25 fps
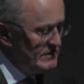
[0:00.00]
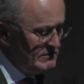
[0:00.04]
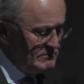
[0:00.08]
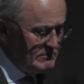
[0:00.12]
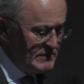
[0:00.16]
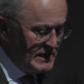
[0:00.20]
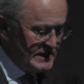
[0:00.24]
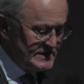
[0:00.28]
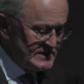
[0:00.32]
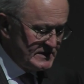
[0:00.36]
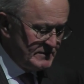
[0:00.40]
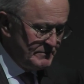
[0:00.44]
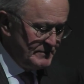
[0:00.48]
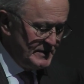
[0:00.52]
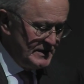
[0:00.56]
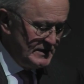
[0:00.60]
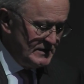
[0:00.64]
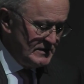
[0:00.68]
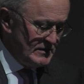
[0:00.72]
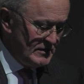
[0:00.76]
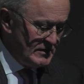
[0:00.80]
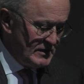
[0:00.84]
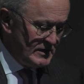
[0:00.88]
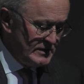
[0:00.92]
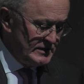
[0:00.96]
must
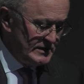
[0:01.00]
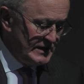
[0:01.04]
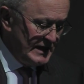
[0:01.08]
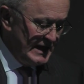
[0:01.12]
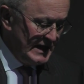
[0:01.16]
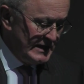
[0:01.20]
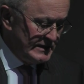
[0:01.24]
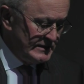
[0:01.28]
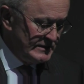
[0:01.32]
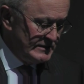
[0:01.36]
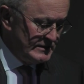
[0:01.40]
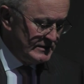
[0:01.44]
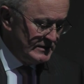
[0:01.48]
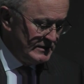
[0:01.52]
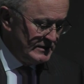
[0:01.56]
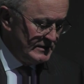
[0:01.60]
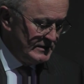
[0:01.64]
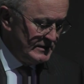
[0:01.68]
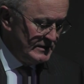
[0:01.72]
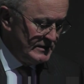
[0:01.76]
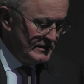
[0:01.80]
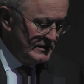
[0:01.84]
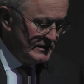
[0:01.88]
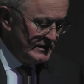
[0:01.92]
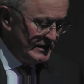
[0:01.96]
be on deck
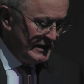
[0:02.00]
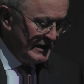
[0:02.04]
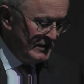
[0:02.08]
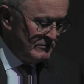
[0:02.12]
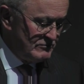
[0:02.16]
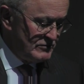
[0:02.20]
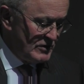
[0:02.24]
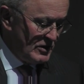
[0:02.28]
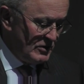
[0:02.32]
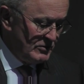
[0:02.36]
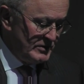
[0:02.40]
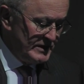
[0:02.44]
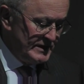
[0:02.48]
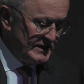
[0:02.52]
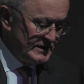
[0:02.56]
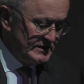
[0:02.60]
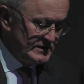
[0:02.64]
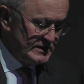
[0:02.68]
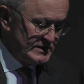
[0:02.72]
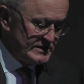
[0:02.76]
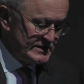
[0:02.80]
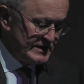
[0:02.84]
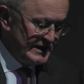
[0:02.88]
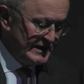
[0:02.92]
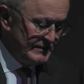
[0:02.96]
and rowing in
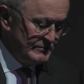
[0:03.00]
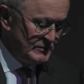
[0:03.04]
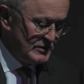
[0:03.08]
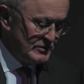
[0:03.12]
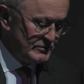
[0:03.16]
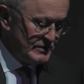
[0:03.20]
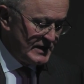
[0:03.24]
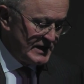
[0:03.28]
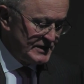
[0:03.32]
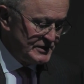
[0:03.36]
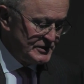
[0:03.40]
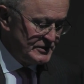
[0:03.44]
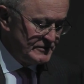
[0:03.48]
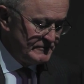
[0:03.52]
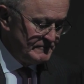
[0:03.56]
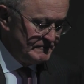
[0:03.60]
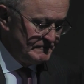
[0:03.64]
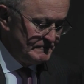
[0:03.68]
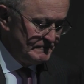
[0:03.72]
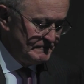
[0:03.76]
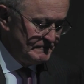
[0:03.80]
the same direction.